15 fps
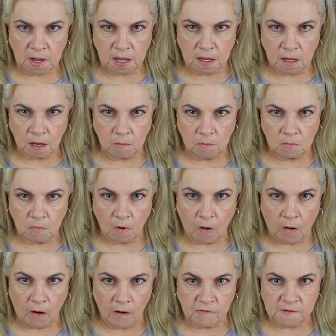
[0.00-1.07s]
wig up
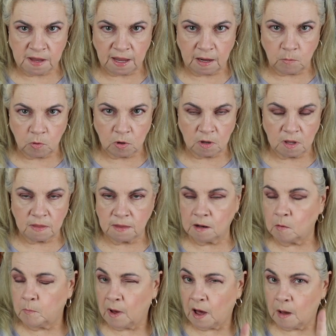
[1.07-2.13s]
off camera and then
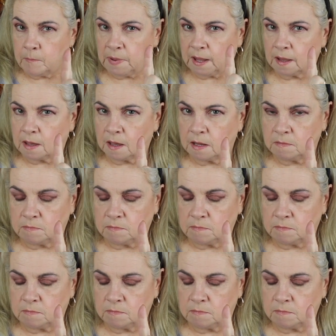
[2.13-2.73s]
I'll pop back